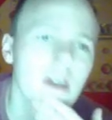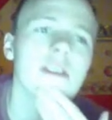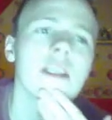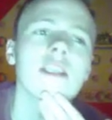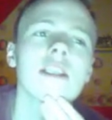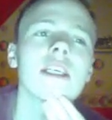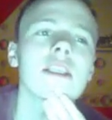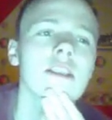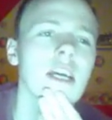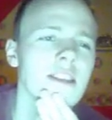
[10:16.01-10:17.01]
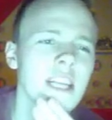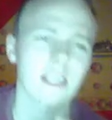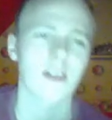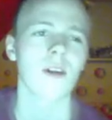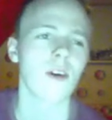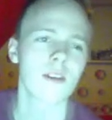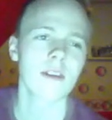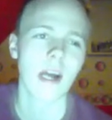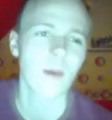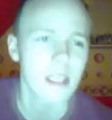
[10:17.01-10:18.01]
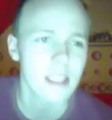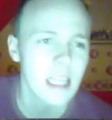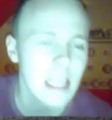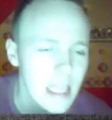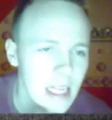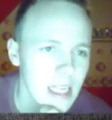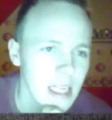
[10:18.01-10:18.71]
because this is a tactical order, I want to say.